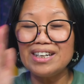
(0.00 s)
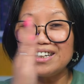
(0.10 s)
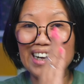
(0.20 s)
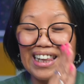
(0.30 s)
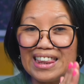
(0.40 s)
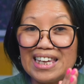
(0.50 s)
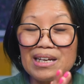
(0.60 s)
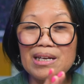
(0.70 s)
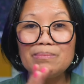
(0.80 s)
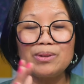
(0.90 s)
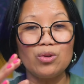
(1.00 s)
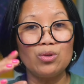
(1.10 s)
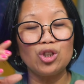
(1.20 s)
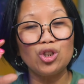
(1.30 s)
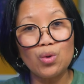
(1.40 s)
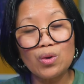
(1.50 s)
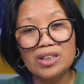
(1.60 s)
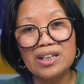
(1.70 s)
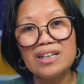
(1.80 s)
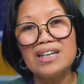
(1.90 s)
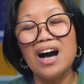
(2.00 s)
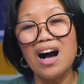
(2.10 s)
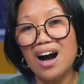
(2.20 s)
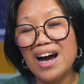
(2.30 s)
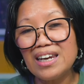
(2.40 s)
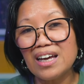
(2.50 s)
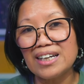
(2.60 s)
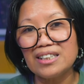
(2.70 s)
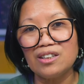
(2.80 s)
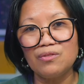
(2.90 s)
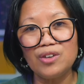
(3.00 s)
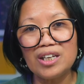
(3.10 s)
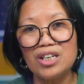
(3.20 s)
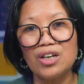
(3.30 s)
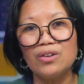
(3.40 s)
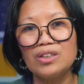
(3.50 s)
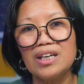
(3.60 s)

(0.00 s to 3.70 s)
clips or shorter highlighted videos,